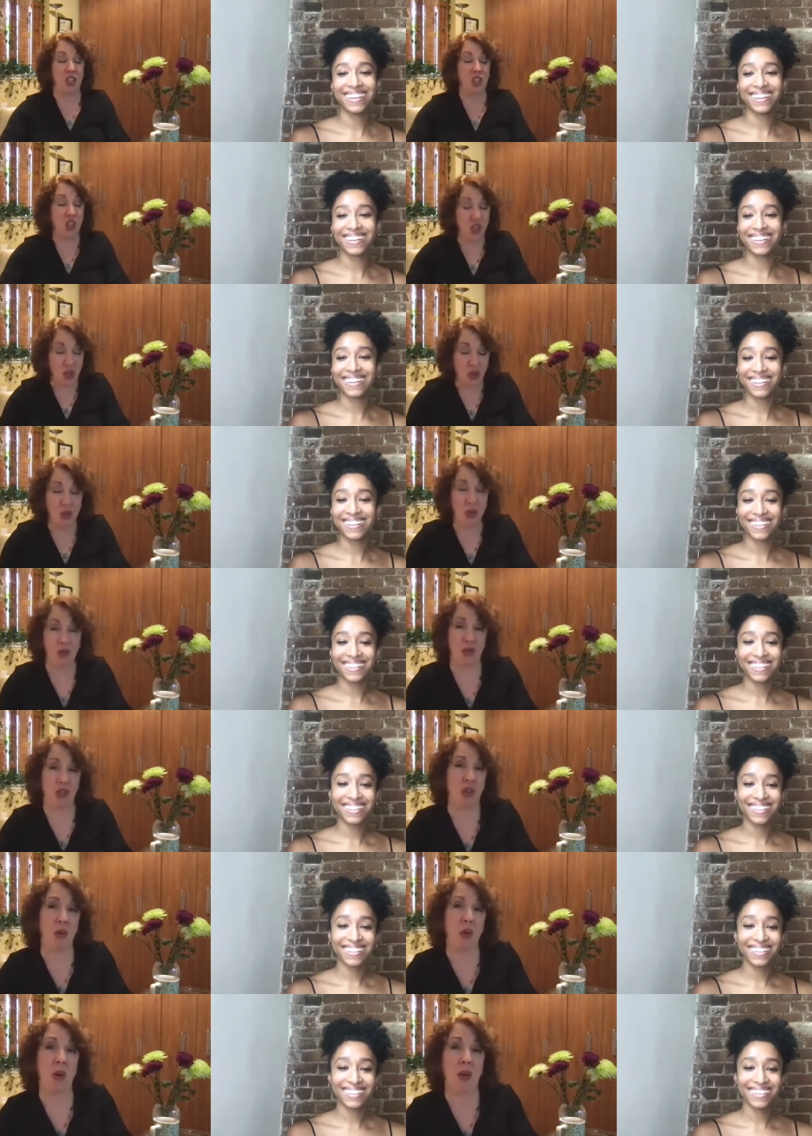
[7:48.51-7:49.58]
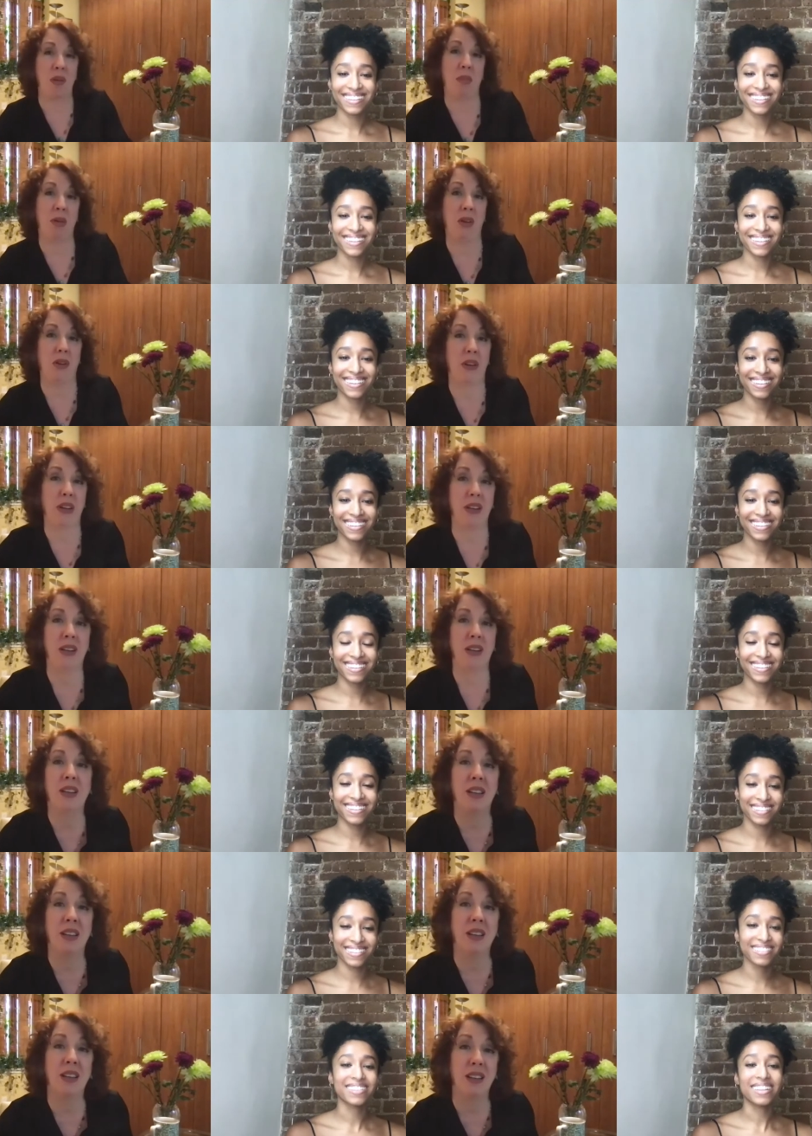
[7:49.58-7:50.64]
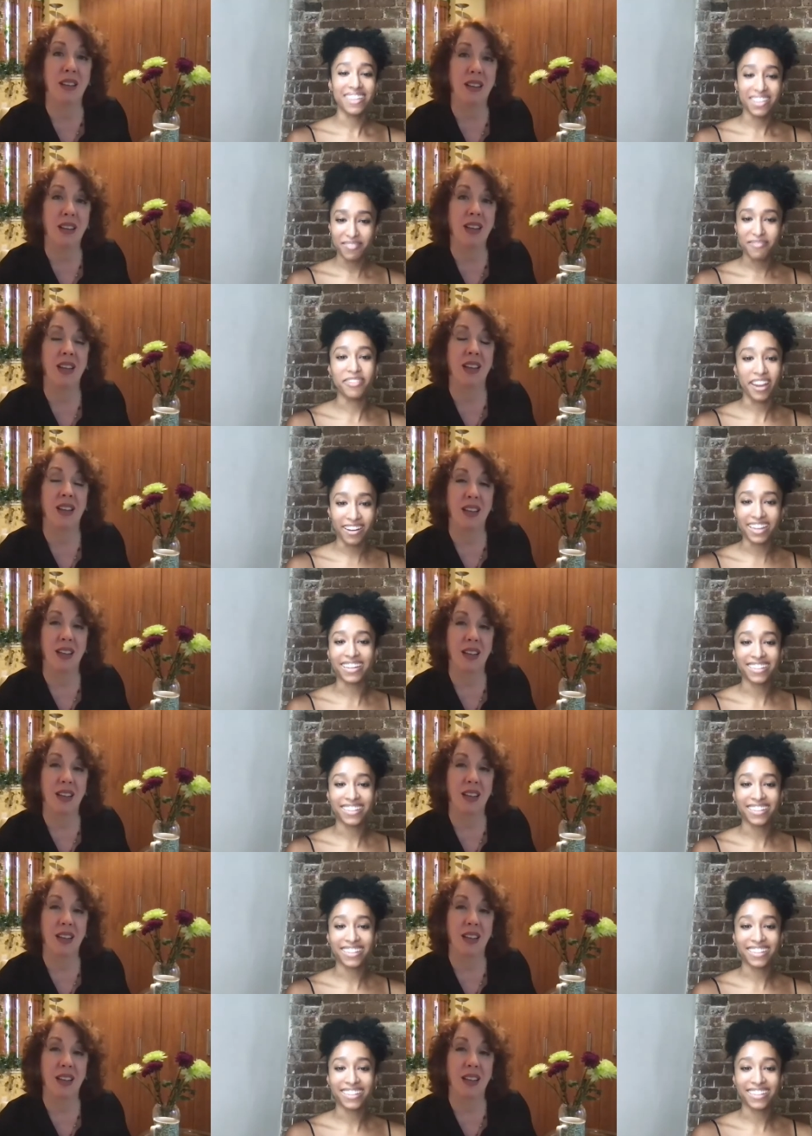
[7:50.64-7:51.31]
Speaker 1: huge growing period. Very